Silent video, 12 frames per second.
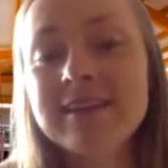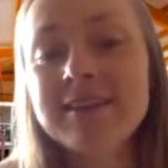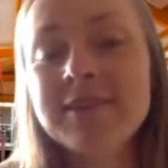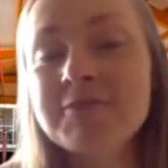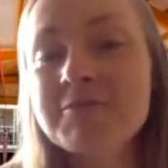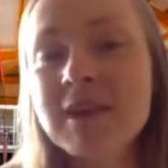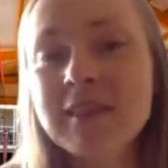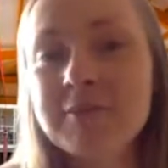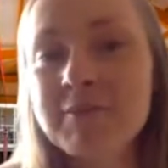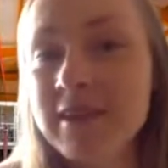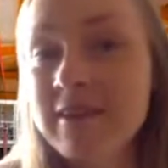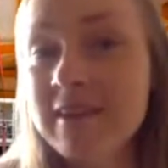You can find
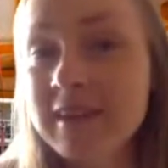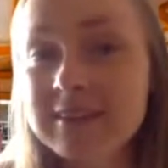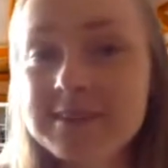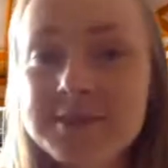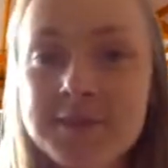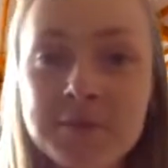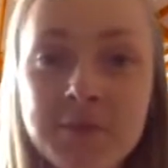them here at the CERN